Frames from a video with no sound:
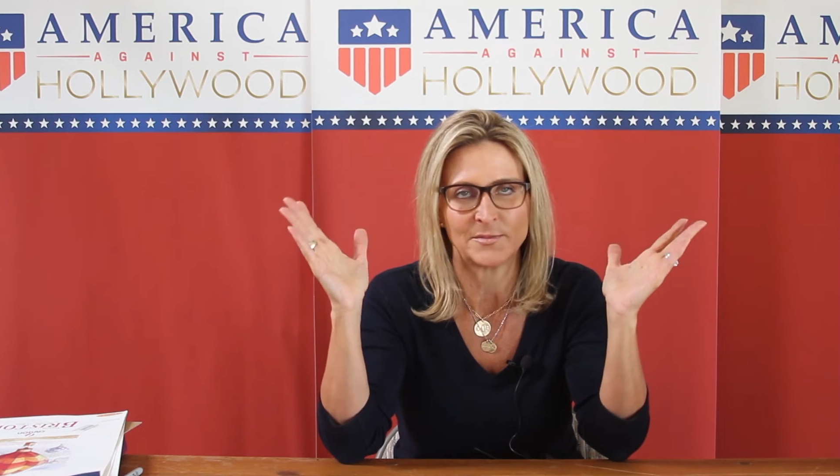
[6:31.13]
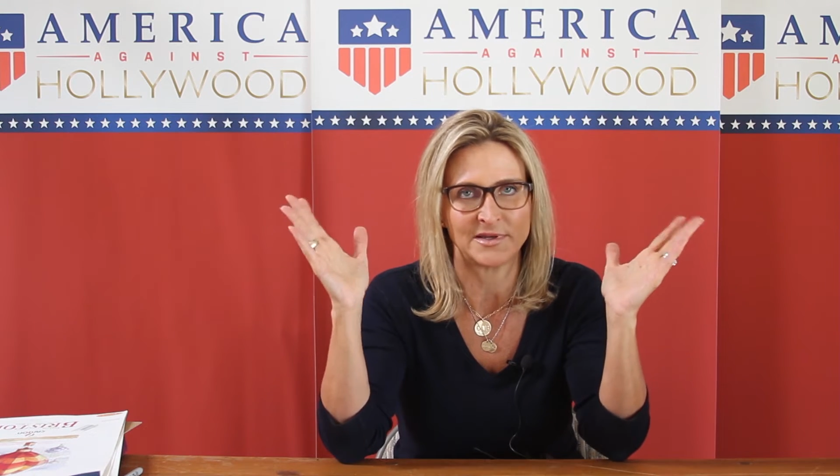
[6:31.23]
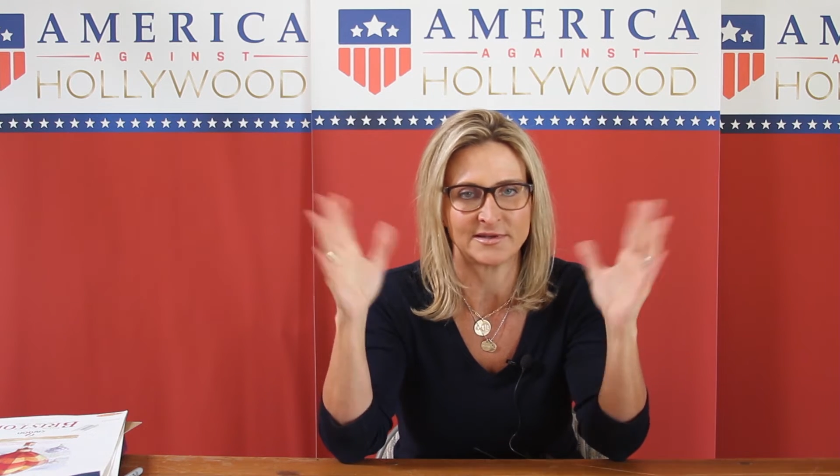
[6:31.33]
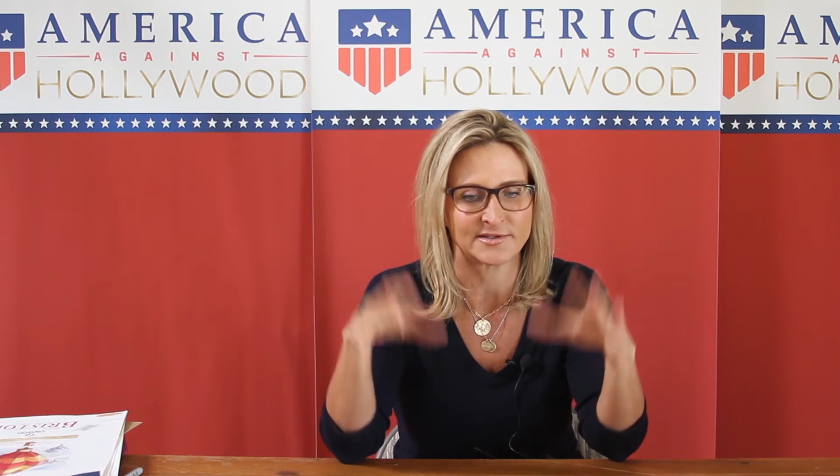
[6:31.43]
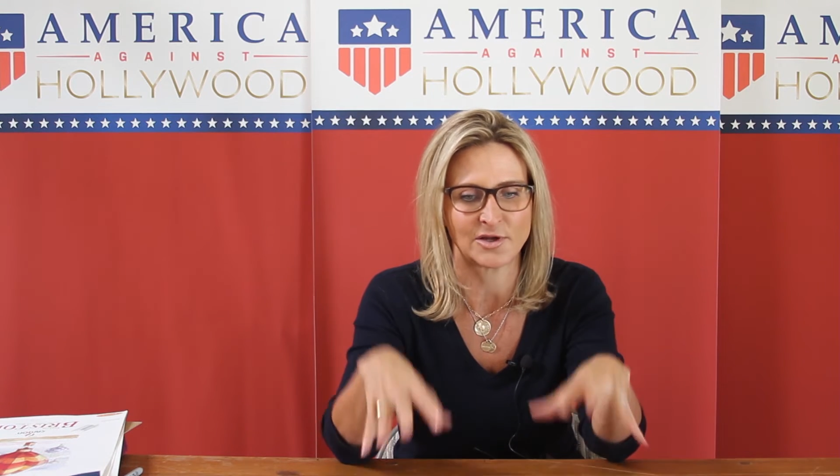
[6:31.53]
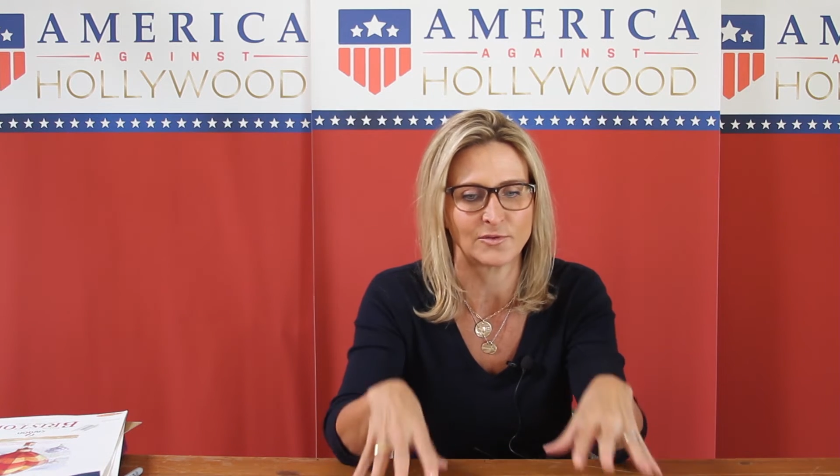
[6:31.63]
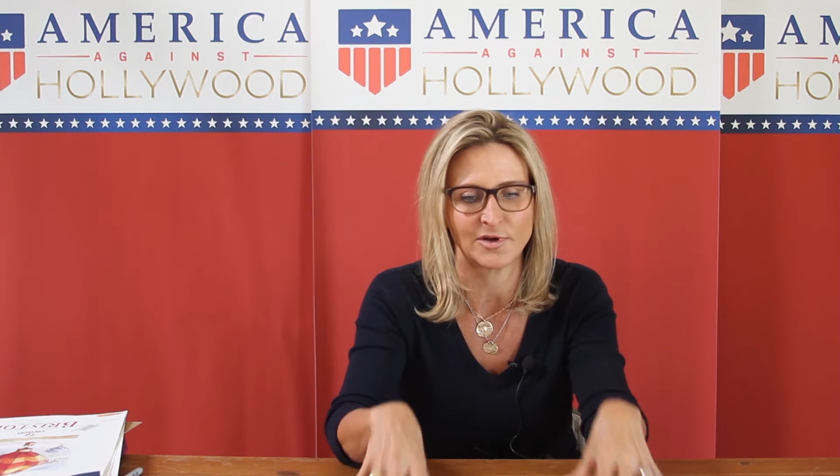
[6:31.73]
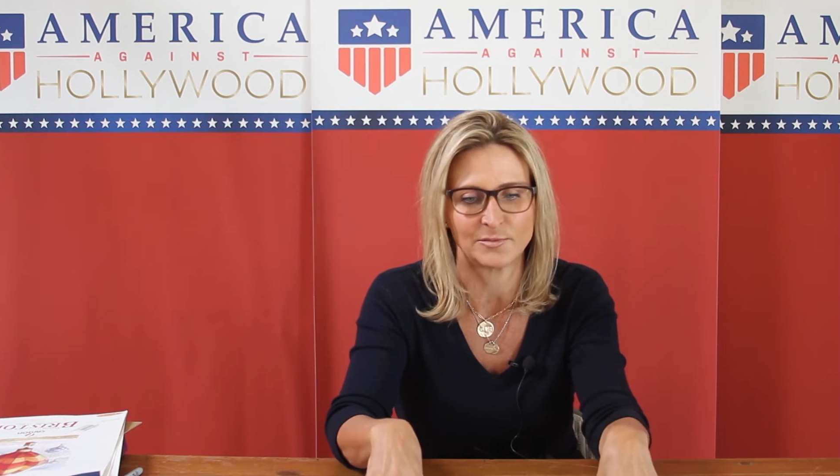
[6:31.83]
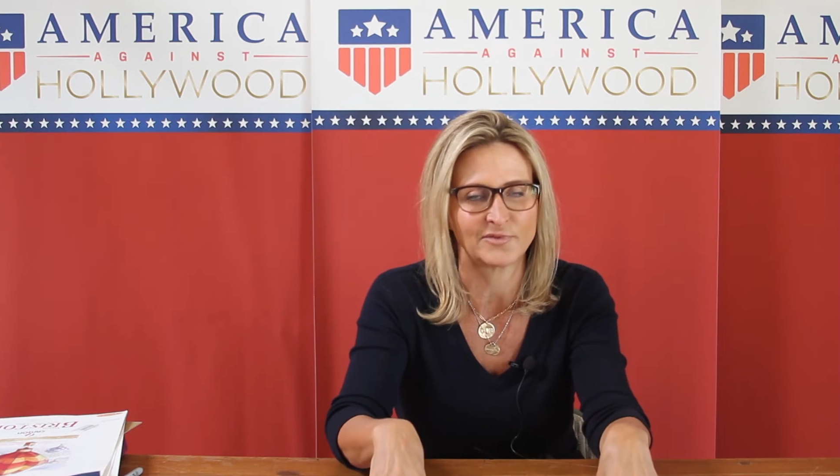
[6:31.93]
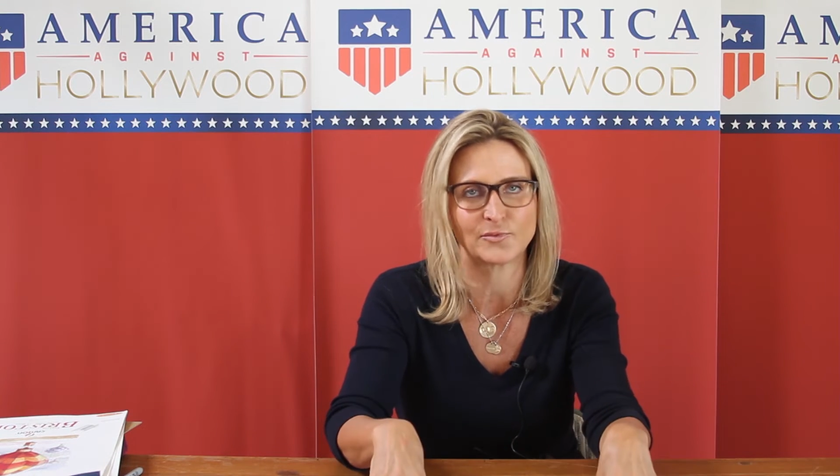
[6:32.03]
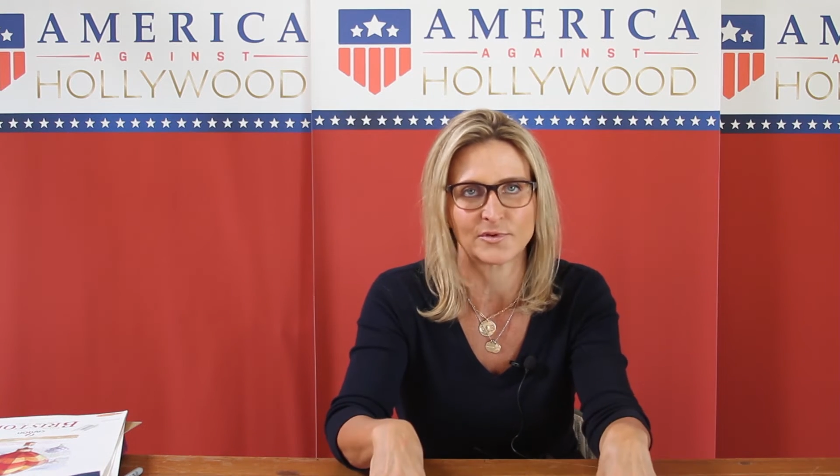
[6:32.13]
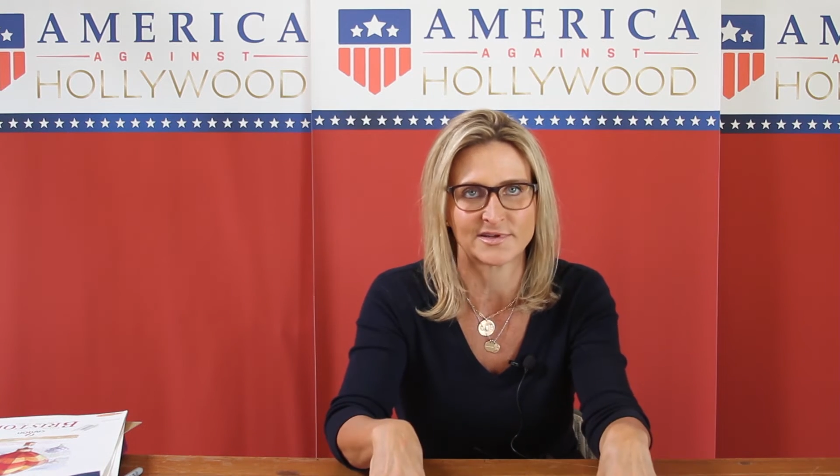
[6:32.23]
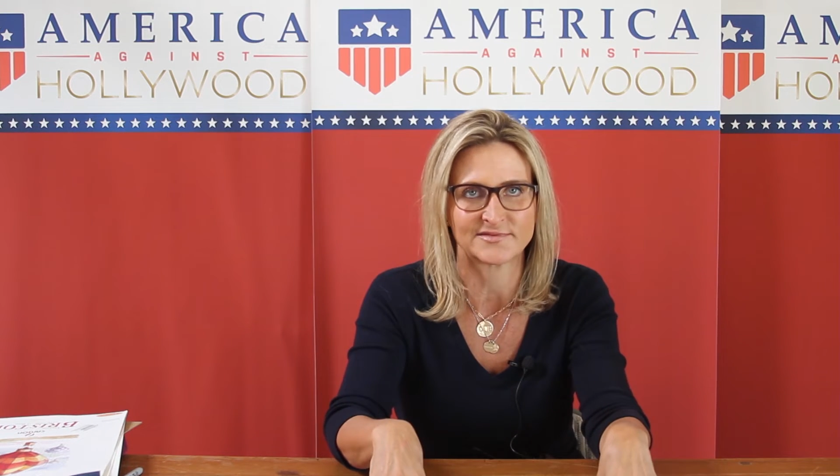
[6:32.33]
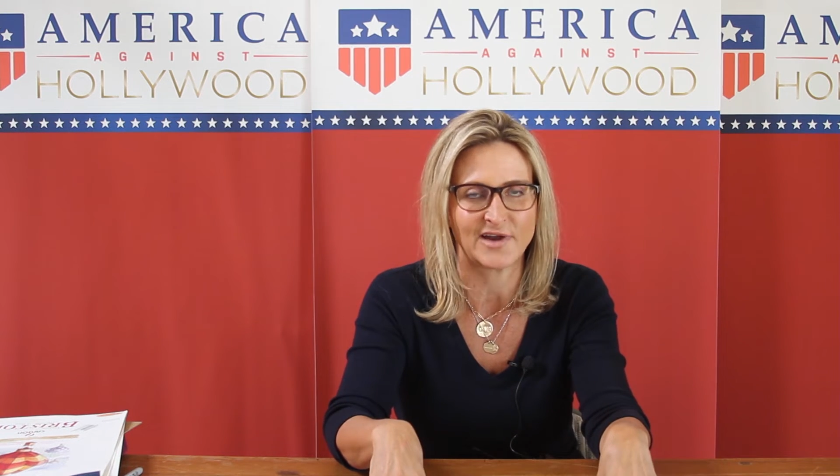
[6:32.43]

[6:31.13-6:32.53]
I mean, so good before this